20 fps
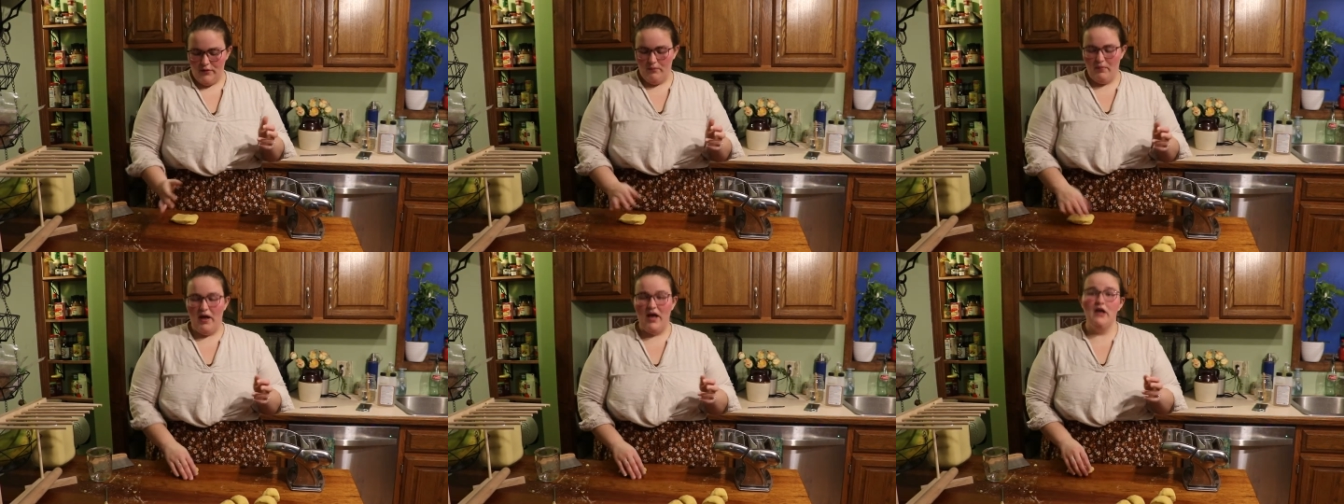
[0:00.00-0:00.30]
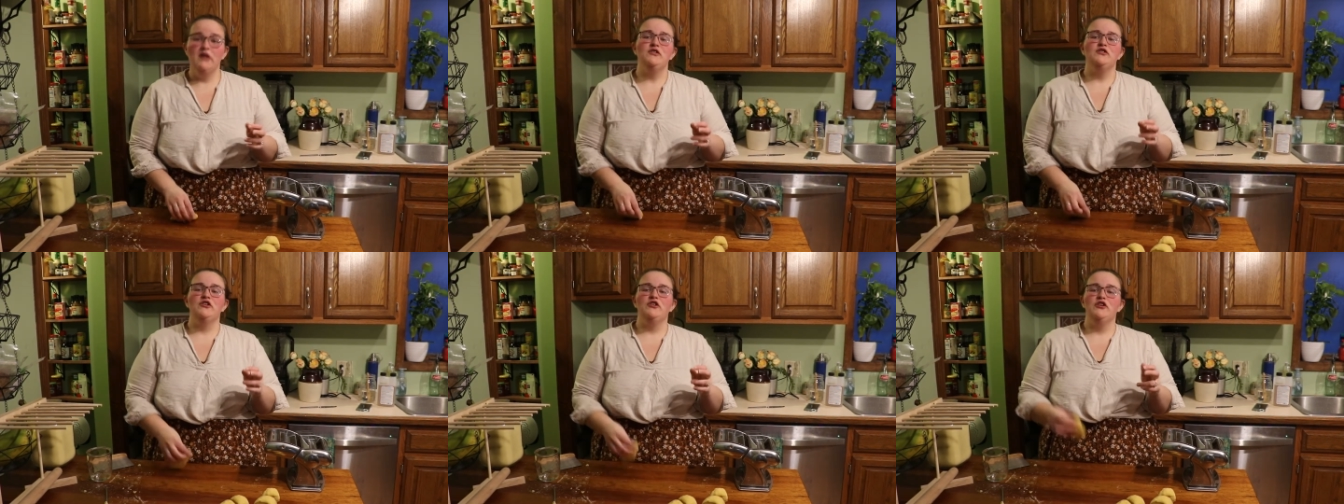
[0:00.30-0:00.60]

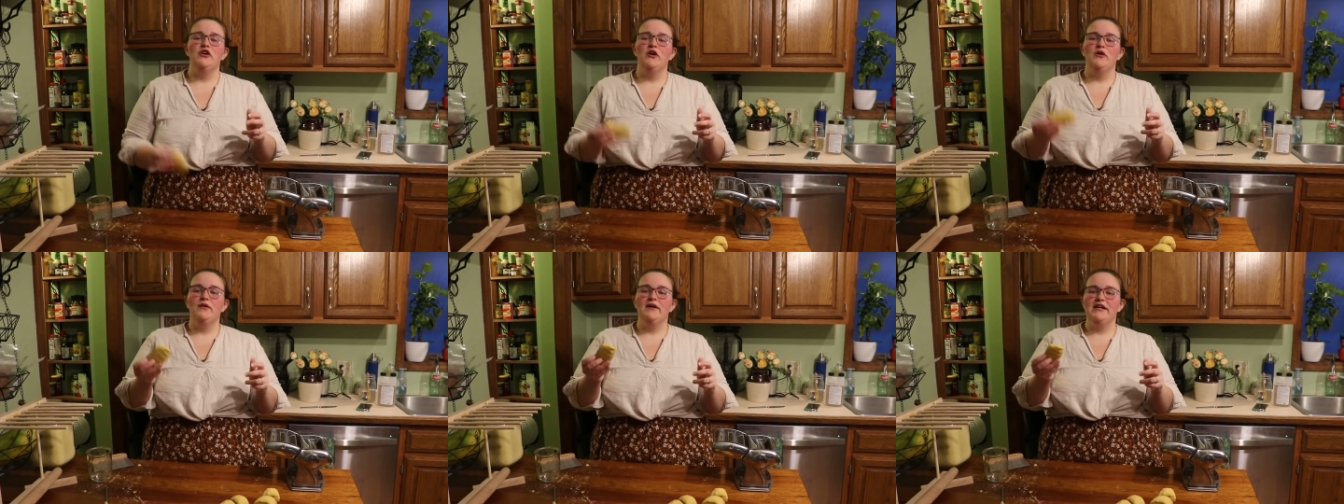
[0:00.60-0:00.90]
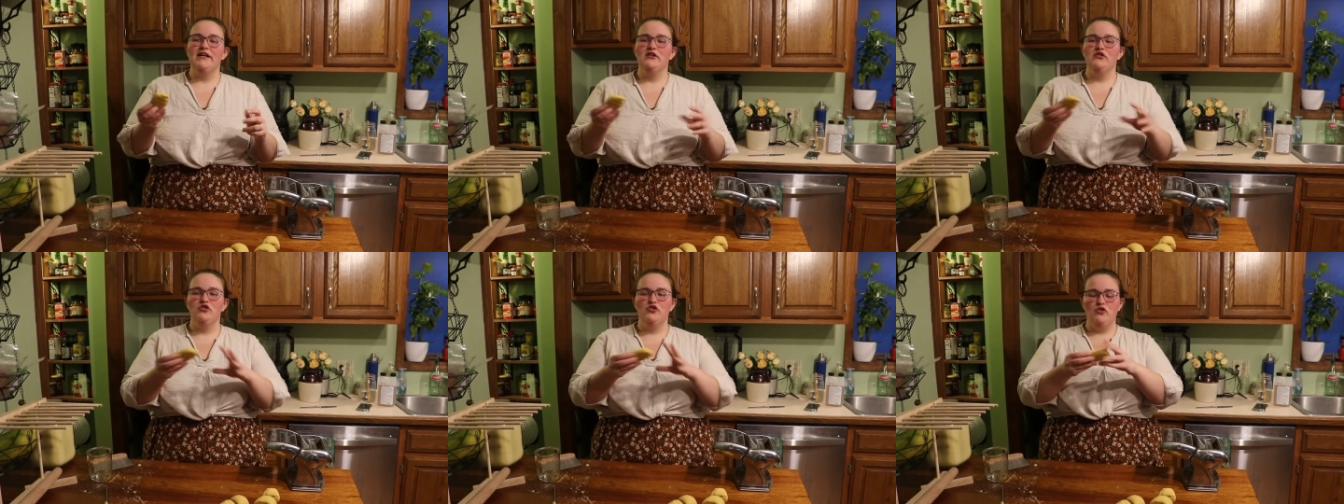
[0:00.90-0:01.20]
pasta dough
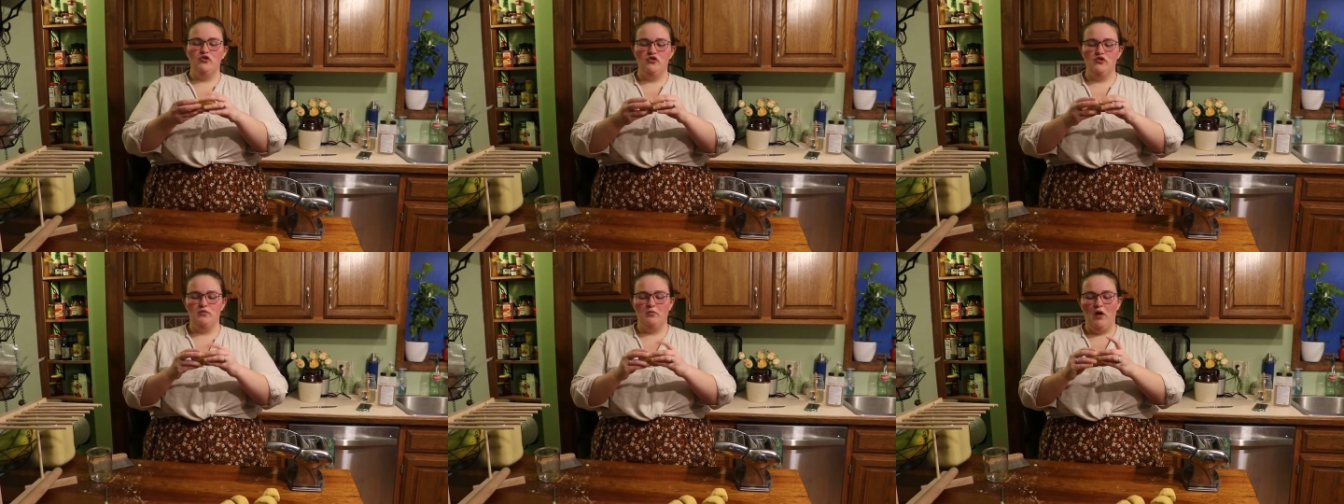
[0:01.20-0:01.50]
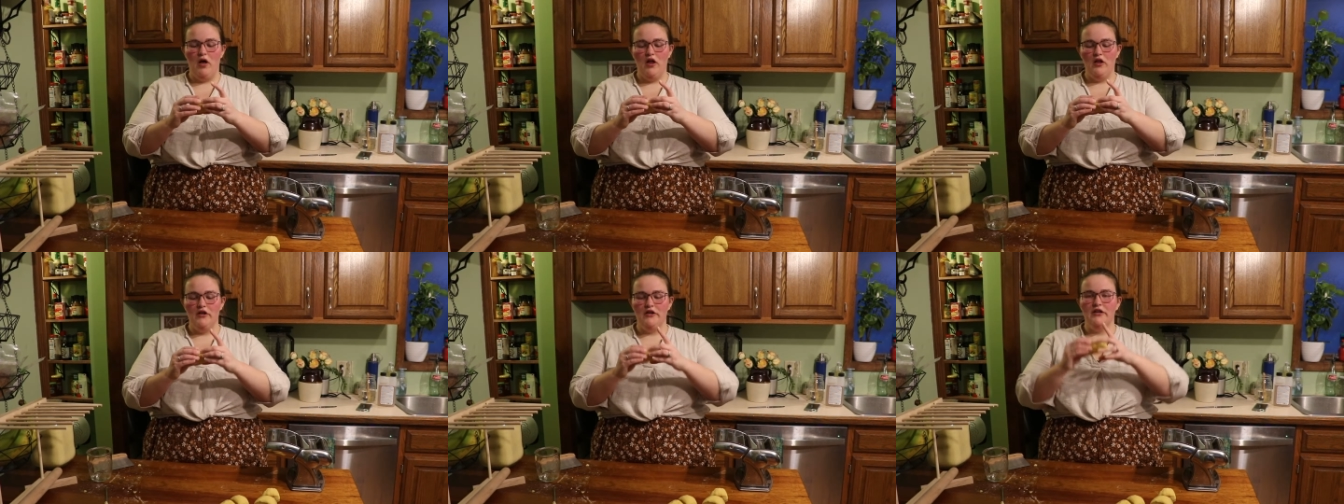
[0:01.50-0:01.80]
into
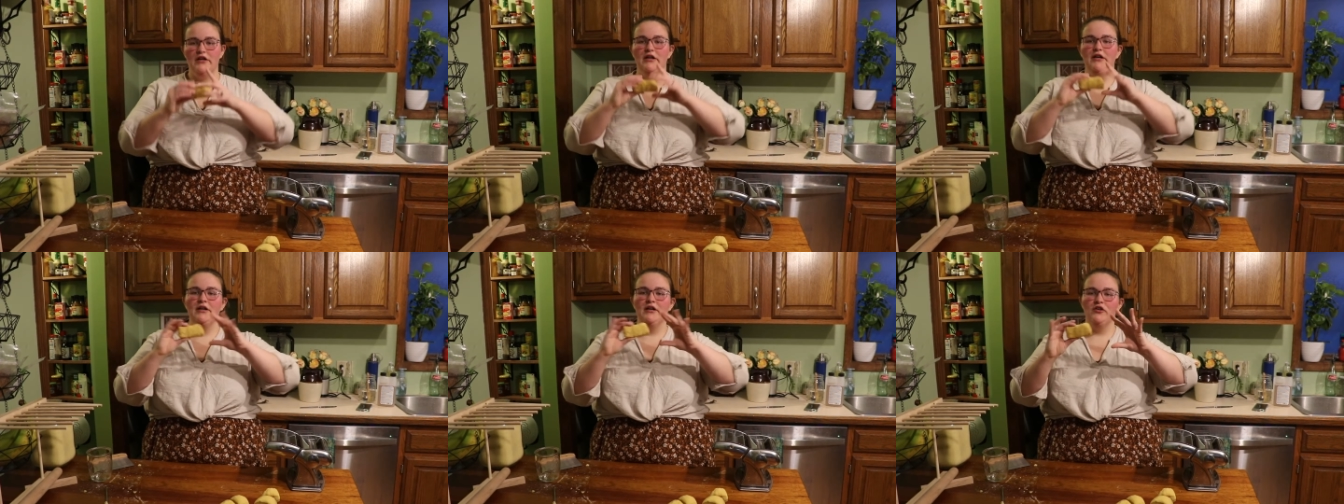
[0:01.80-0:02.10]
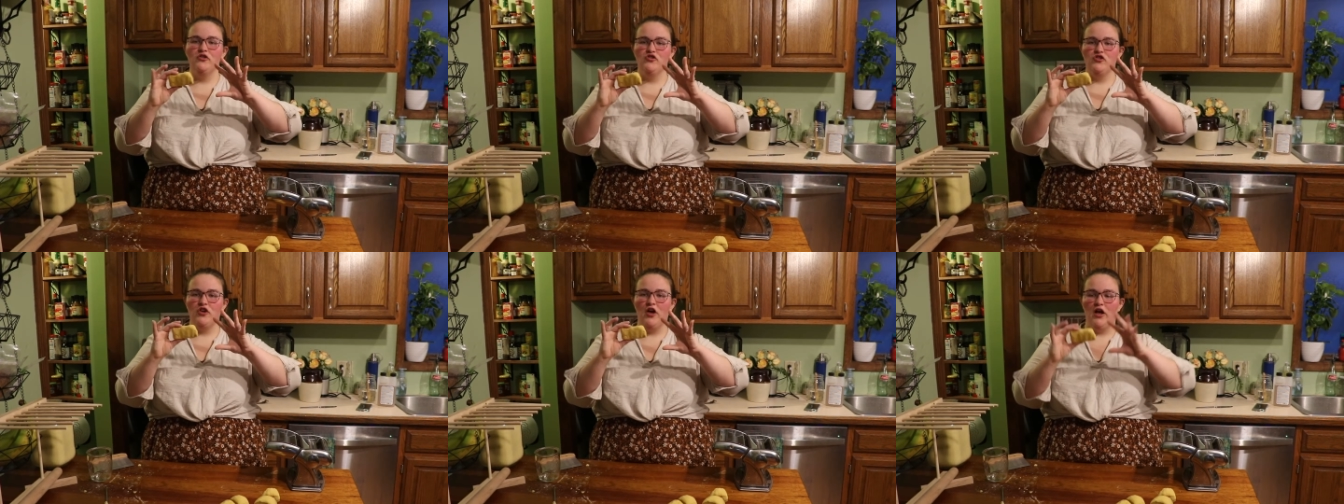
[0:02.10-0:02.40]
smaller
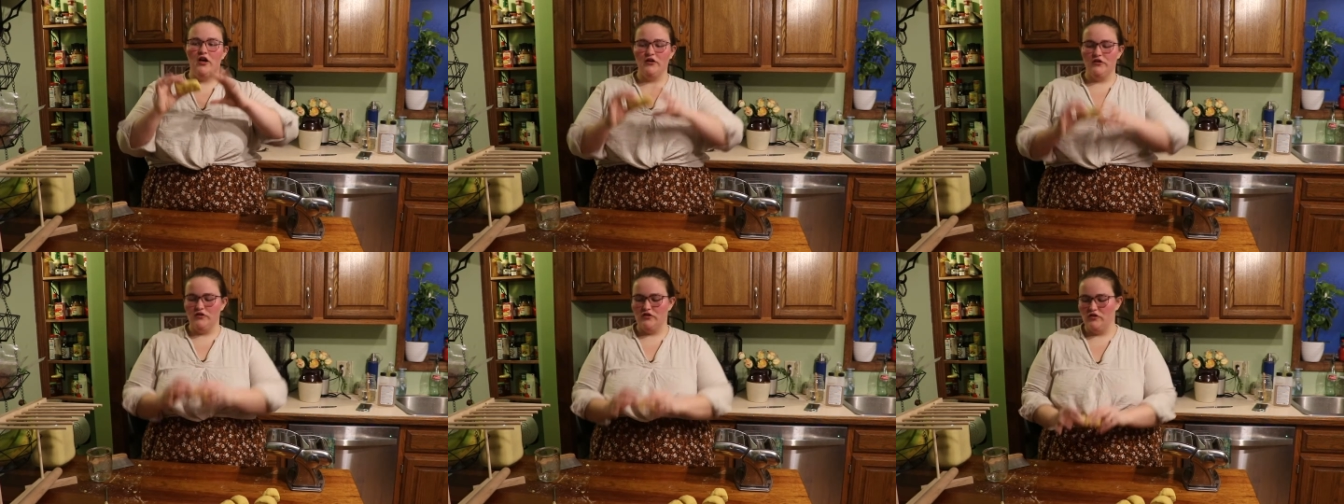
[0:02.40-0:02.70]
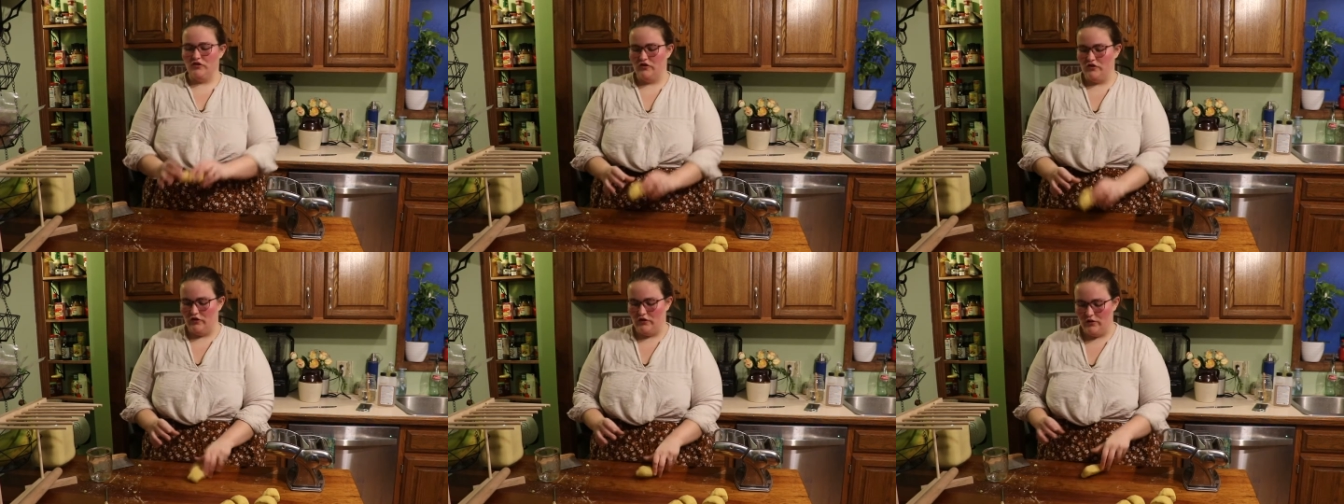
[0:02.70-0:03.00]
chunks
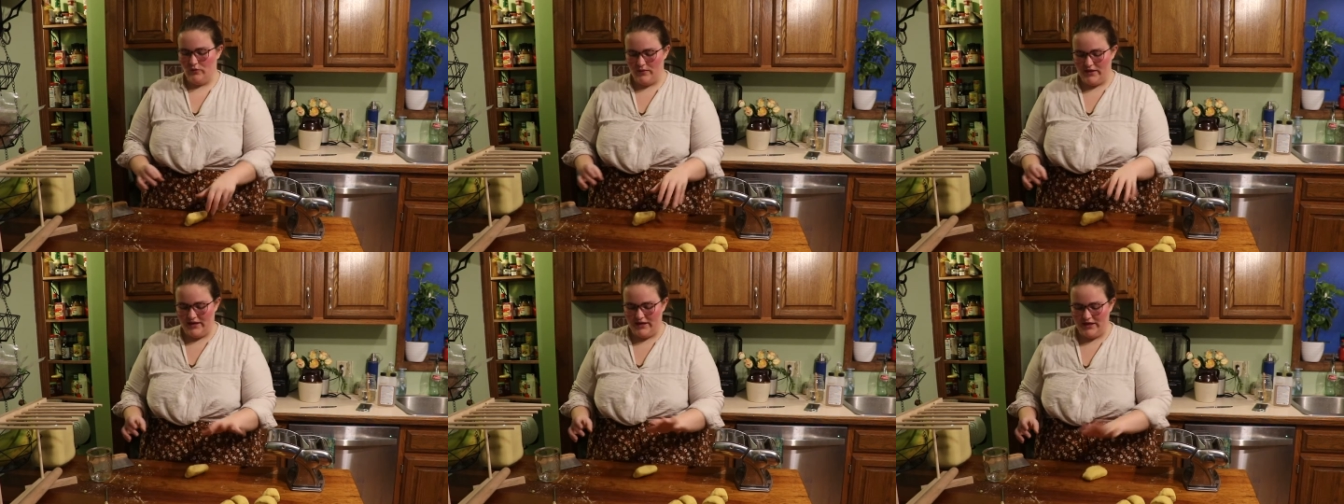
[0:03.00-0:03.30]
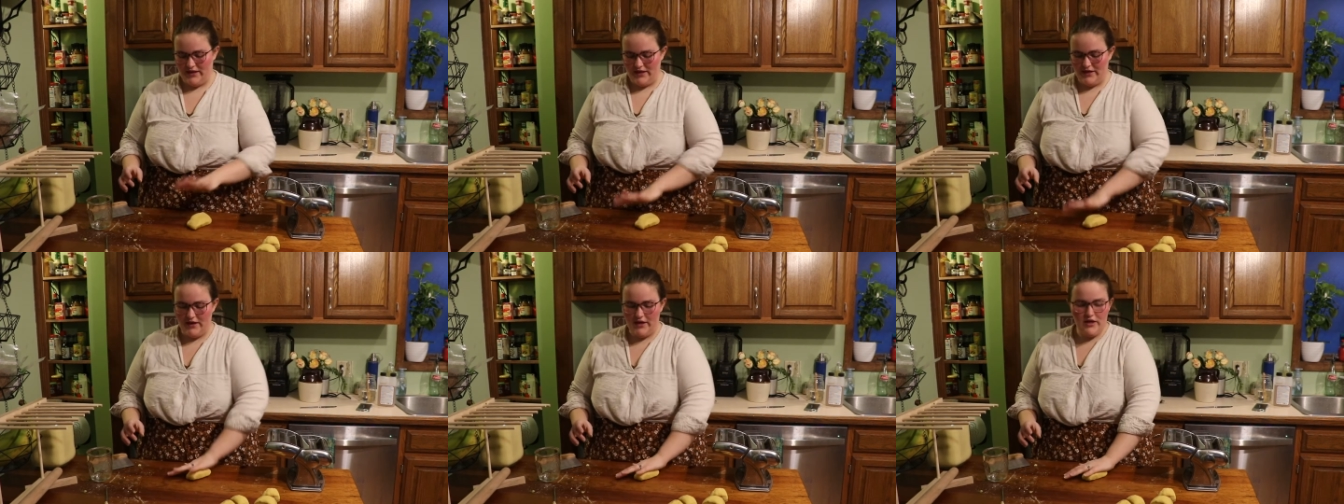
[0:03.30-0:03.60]
so that we
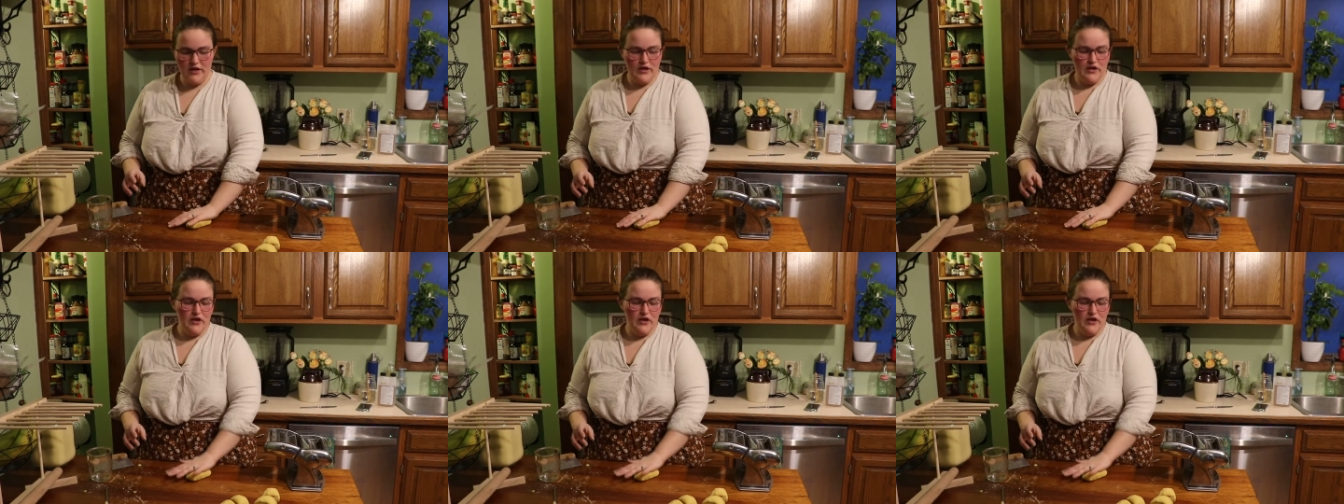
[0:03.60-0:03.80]
can